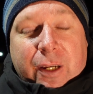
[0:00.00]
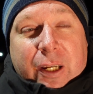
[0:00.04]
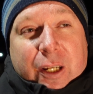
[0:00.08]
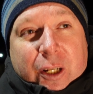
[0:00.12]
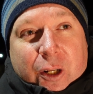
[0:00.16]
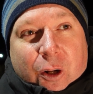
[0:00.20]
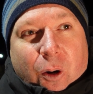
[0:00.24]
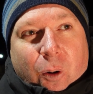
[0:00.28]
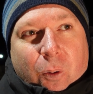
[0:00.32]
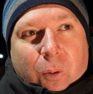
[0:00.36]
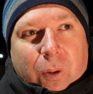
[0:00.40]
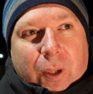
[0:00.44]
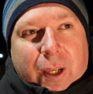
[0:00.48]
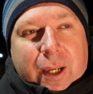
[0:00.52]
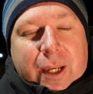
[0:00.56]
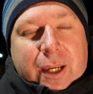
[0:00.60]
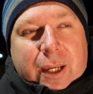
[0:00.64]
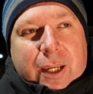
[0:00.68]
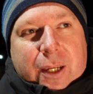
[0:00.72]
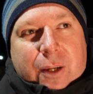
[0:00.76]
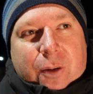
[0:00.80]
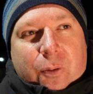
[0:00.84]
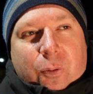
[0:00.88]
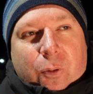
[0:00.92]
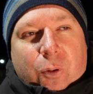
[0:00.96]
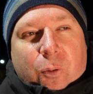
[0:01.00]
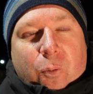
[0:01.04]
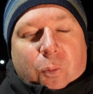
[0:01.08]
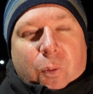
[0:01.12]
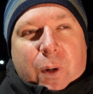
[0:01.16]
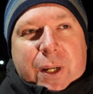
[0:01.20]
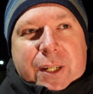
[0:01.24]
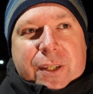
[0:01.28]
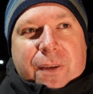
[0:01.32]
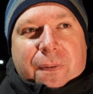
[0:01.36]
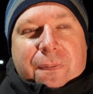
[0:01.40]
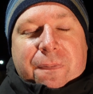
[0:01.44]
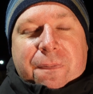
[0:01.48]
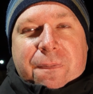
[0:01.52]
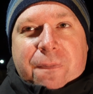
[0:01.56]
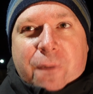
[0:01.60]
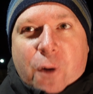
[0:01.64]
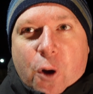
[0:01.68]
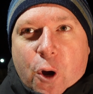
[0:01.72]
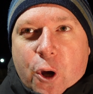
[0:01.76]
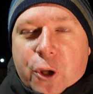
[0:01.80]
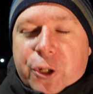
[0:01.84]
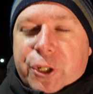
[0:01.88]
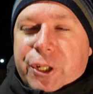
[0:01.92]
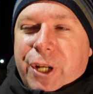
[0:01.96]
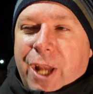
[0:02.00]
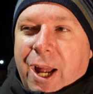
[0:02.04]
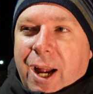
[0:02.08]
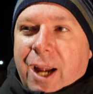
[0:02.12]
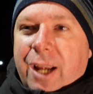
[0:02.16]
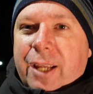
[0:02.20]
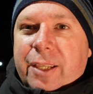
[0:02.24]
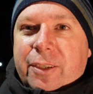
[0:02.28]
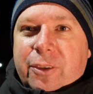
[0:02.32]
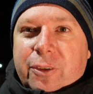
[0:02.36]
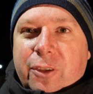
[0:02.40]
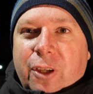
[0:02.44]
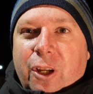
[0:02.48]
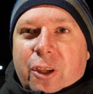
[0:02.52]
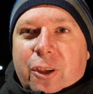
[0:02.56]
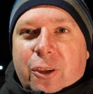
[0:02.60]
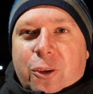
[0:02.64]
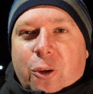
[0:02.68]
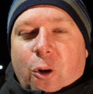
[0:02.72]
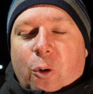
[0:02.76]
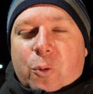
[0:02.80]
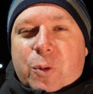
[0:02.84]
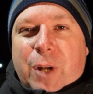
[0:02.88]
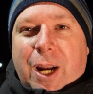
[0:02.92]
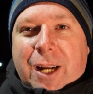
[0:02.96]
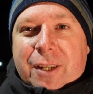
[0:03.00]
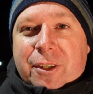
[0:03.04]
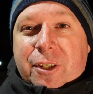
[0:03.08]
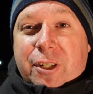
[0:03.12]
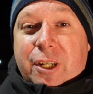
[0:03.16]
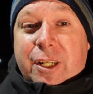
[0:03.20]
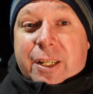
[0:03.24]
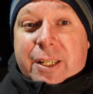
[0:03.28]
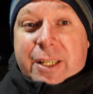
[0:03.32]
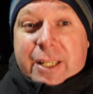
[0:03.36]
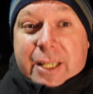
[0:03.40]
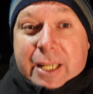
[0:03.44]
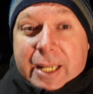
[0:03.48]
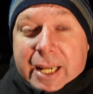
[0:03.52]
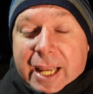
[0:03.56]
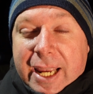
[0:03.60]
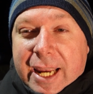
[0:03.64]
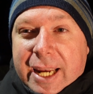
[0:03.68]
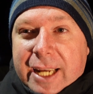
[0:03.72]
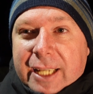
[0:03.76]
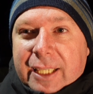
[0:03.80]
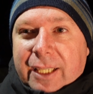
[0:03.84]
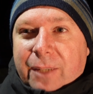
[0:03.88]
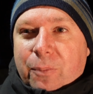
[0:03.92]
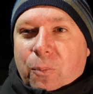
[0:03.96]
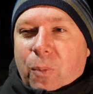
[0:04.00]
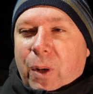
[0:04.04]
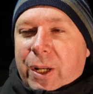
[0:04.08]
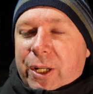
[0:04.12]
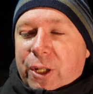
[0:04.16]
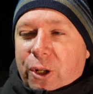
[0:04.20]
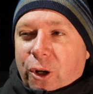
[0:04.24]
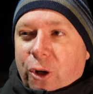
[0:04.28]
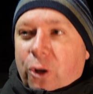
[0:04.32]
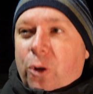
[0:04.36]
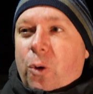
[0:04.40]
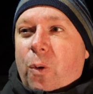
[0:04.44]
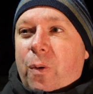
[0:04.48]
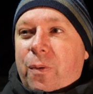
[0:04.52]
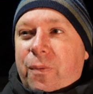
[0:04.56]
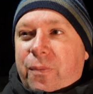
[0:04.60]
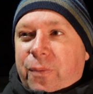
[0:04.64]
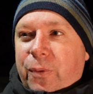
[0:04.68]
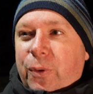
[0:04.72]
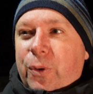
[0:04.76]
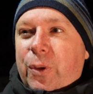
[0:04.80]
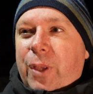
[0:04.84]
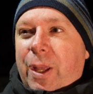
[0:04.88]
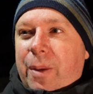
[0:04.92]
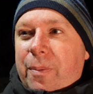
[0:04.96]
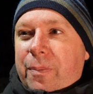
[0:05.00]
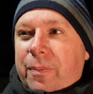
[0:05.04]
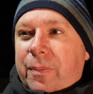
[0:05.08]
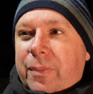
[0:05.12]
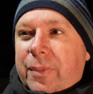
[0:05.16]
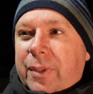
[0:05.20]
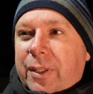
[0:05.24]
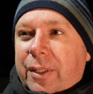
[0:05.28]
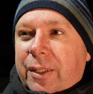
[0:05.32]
you know, like, well, it's the first night, and those actors are nailing when you're going through them,